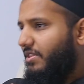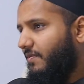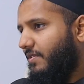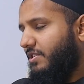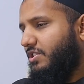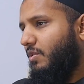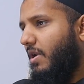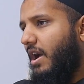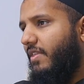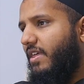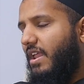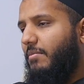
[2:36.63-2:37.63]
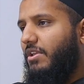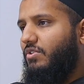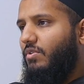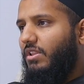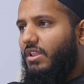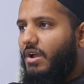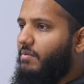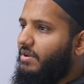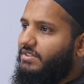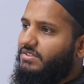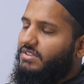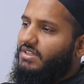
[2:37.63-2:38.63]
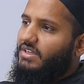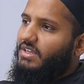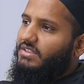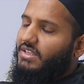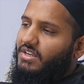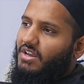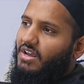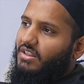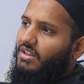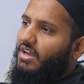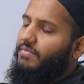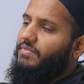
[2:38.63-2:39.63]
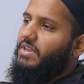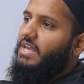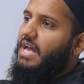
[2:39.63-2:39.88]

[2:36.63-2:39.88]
The first dua that I made to Allah was that, Ya Allah,